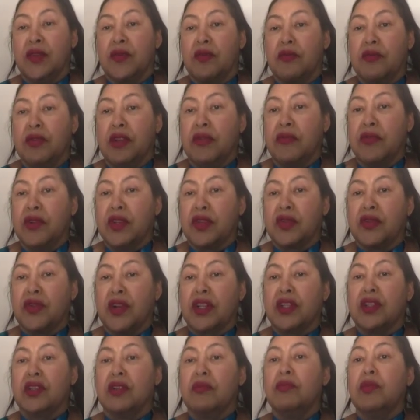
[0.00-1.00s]
from
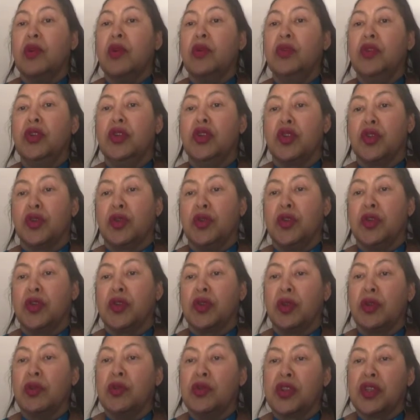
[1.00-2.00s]
infrastructure mode choice
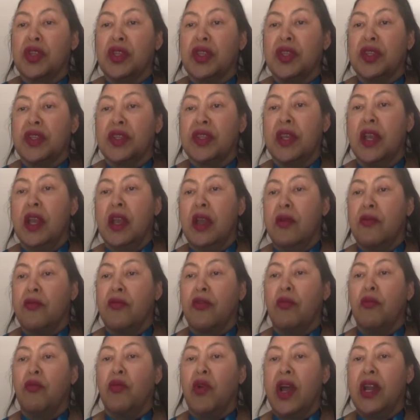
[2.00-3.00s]
solutions
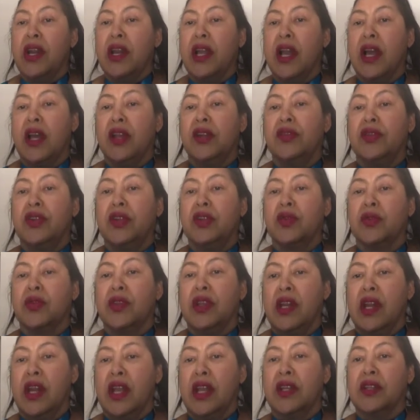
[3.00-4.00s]
from one country to
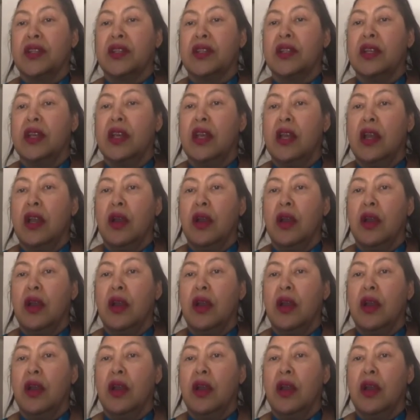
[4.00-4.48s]
the next,